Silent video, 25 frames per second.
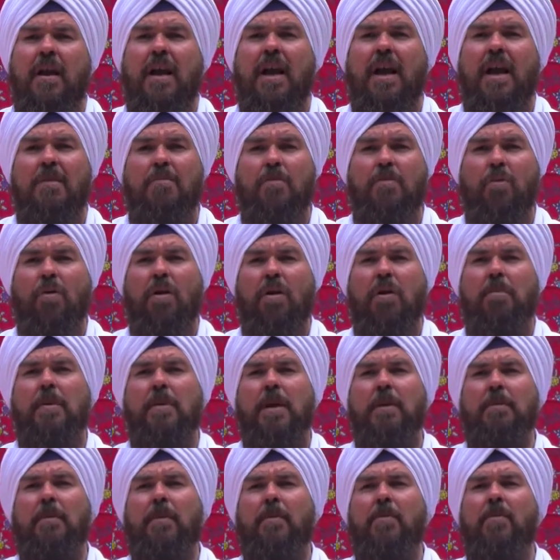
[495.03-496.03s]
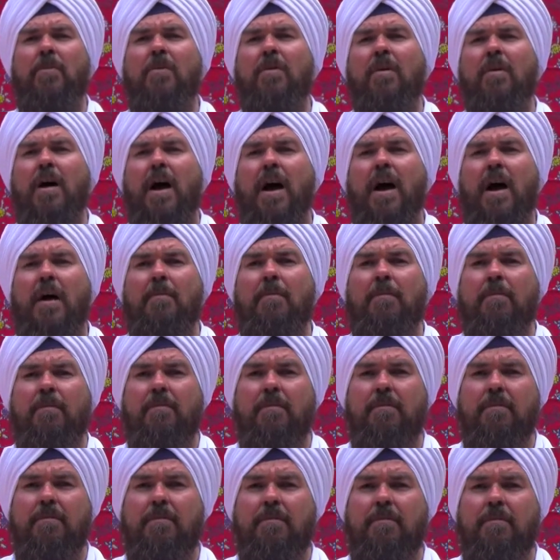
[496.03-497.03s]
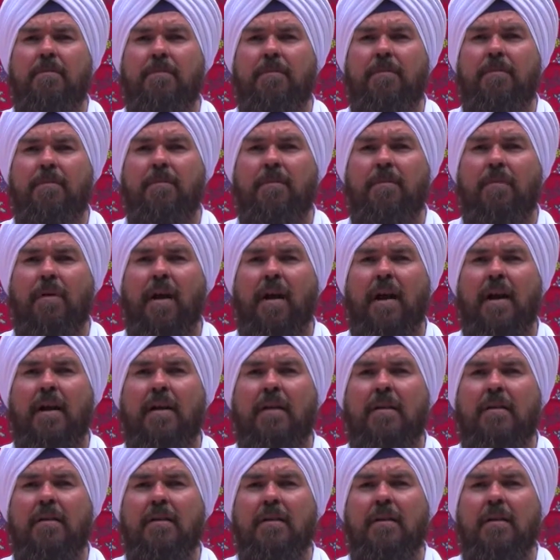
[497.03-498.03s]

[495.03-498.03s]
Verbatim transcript: And more people will come, right?